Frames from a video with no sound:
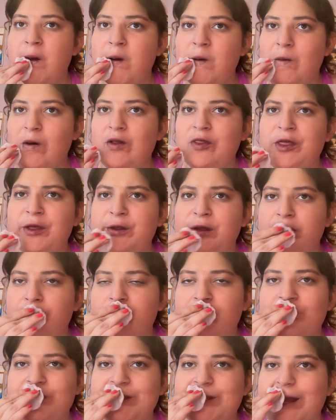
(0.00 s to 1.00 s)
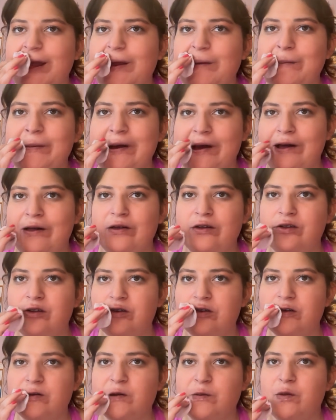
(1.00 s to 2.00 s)
One thing I will say about
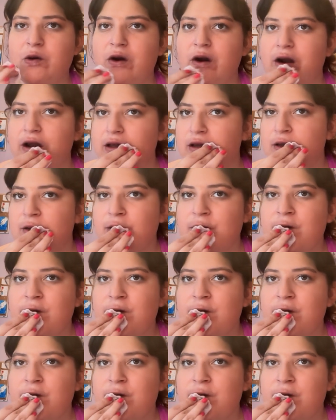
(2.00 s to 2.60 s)
using Amora,